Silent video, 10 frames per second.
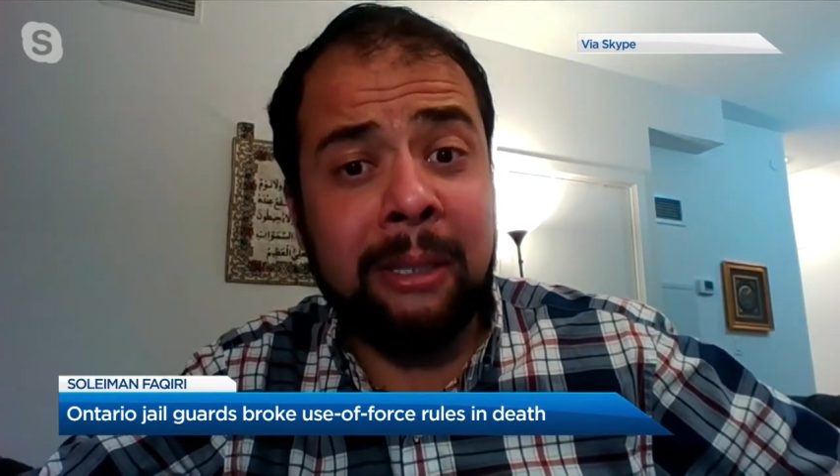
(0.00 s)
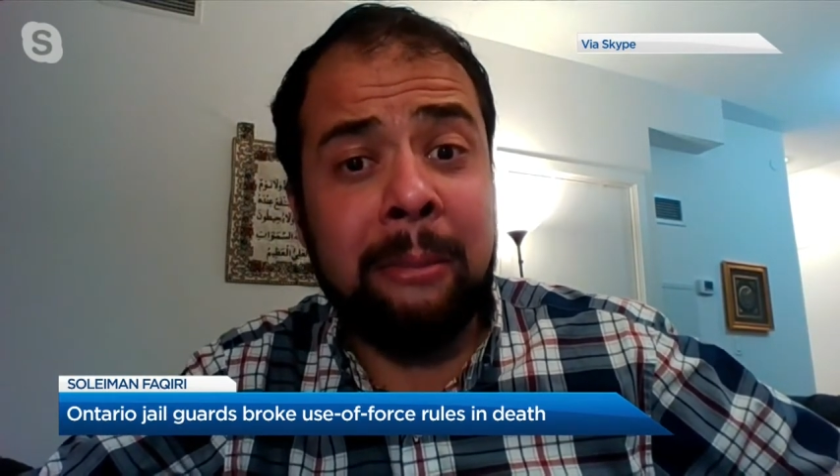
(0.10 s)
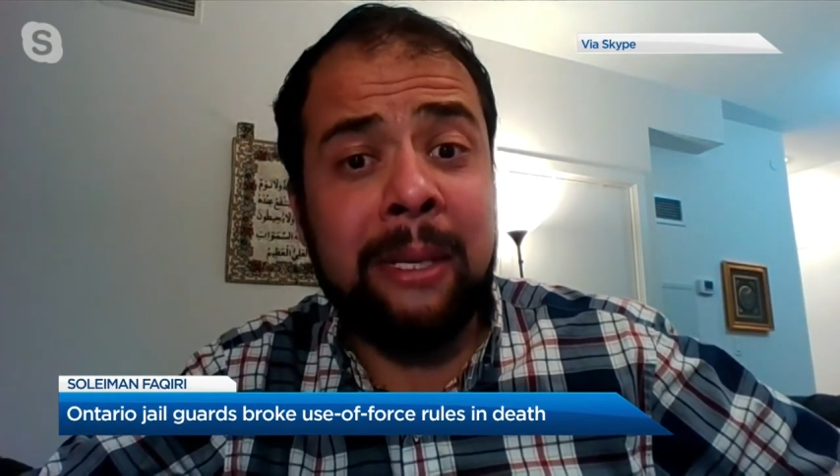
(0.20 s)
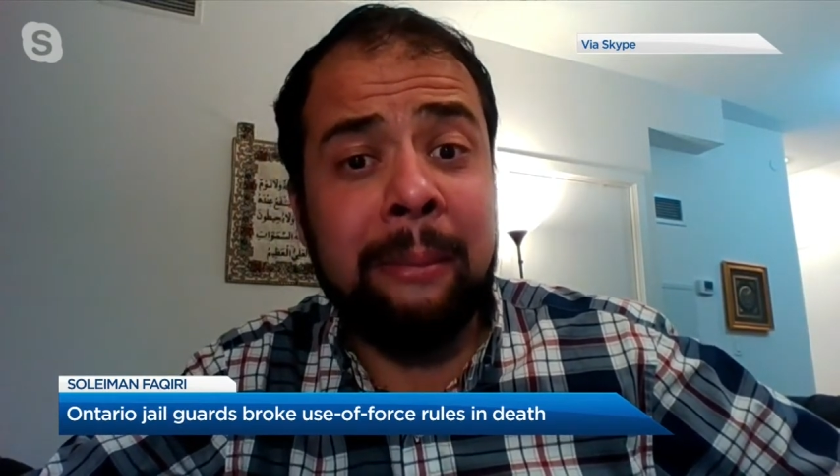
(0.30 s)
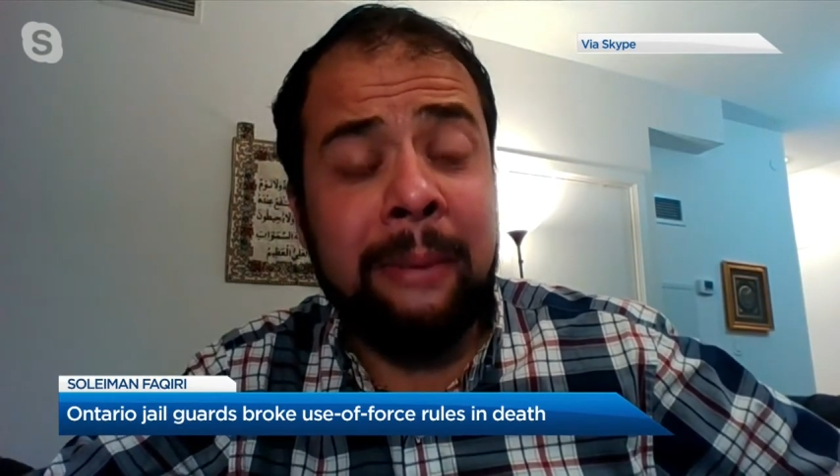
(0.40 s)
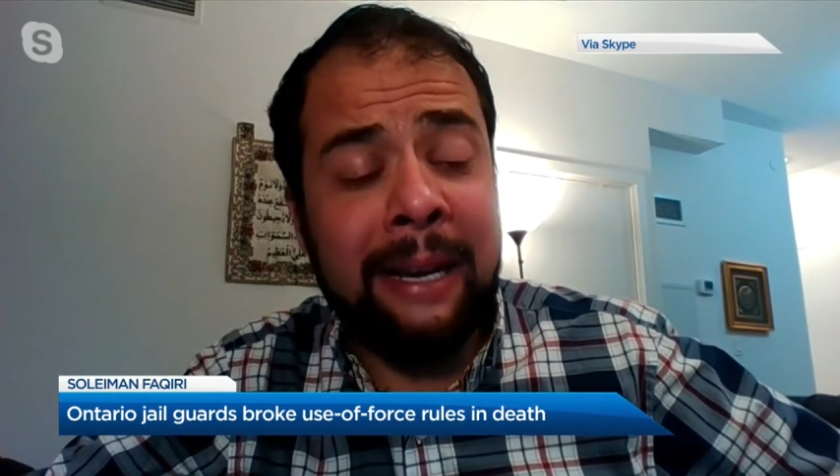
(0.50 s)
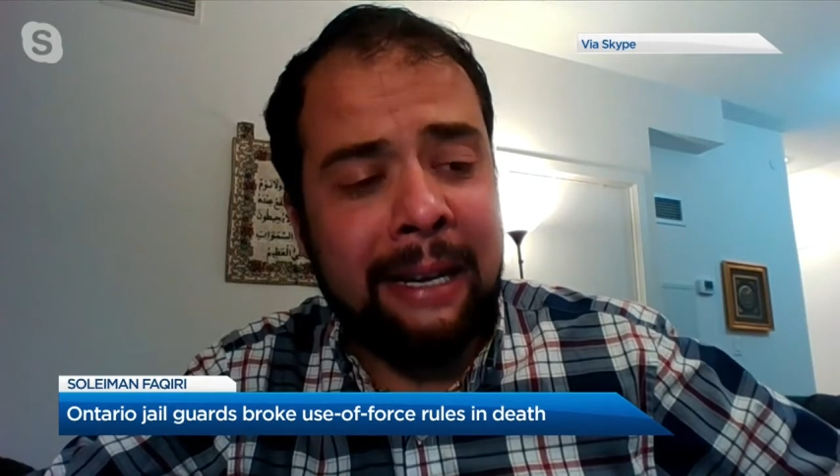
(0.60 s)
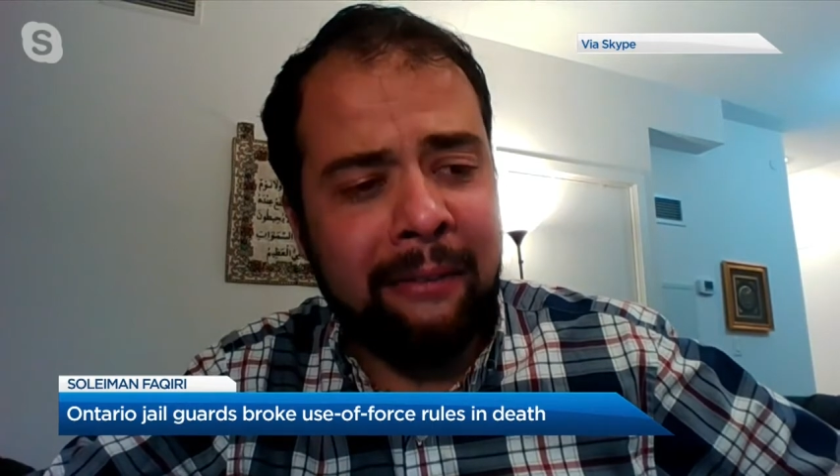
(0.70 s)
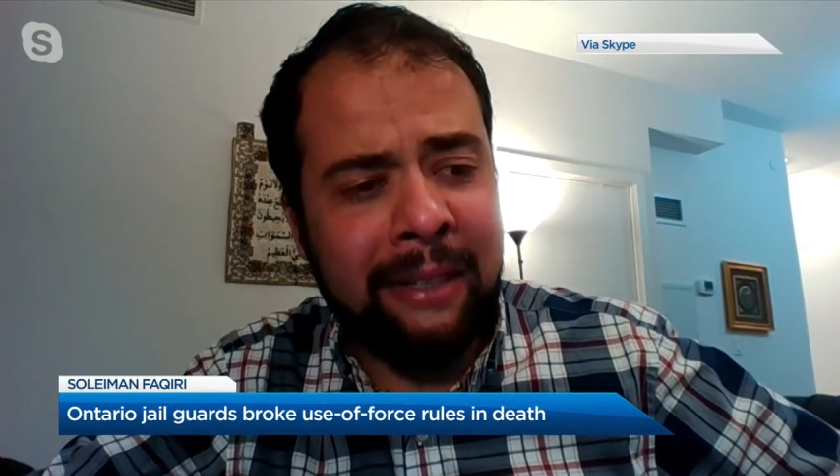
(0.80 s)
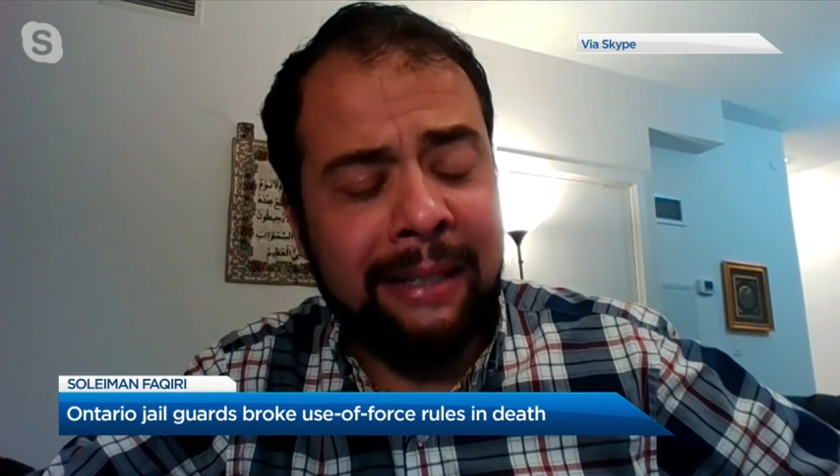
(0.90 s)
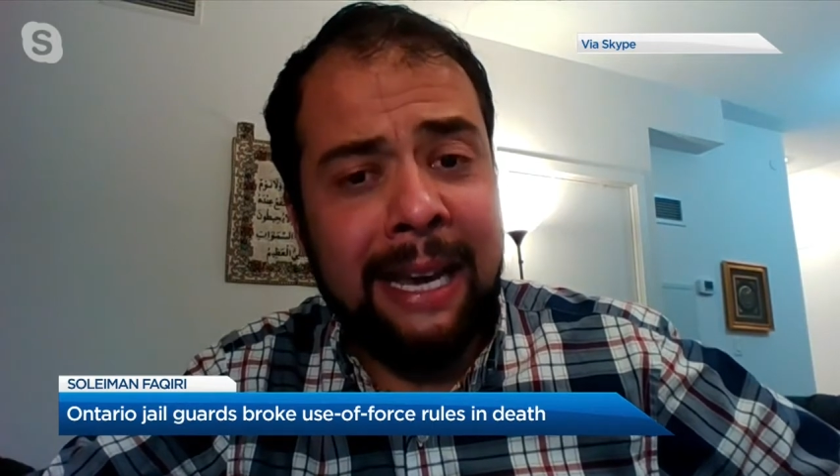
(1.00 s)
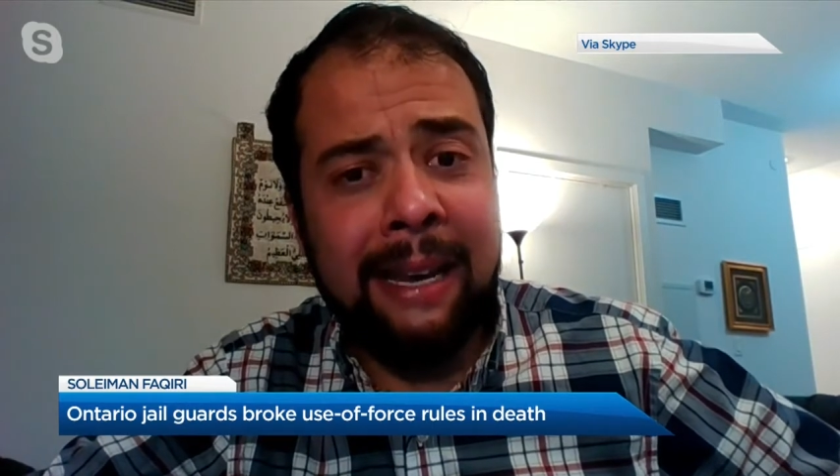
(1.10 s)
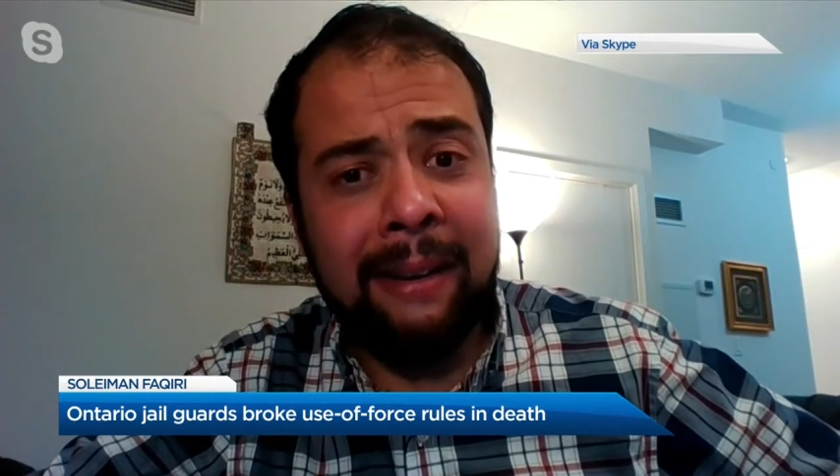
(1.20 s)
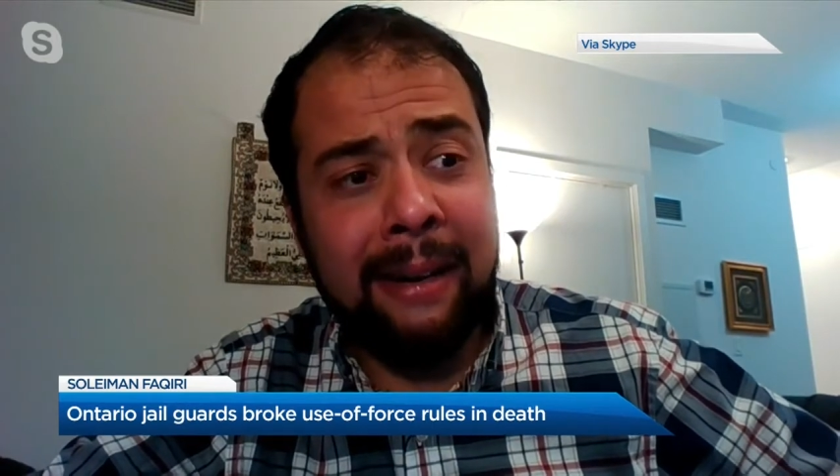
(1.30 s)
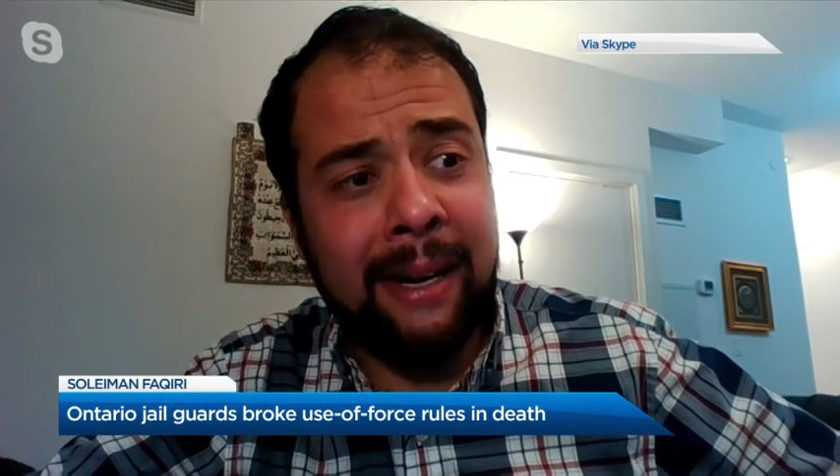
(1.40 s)
be in pain every
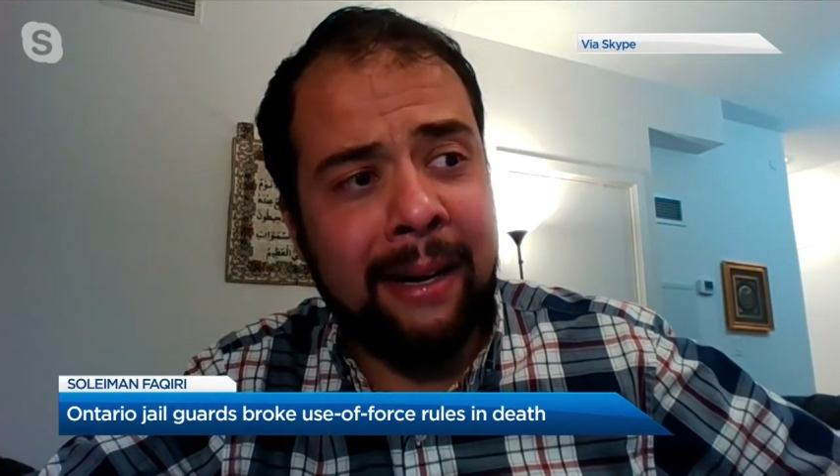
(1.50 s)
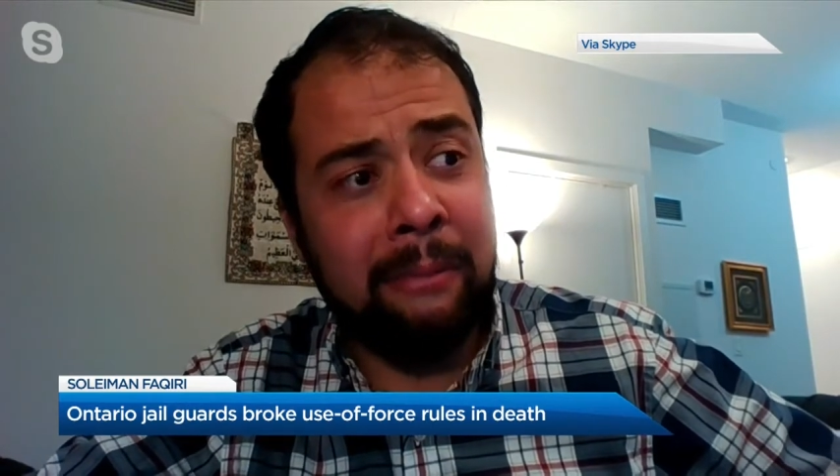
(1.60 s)
day.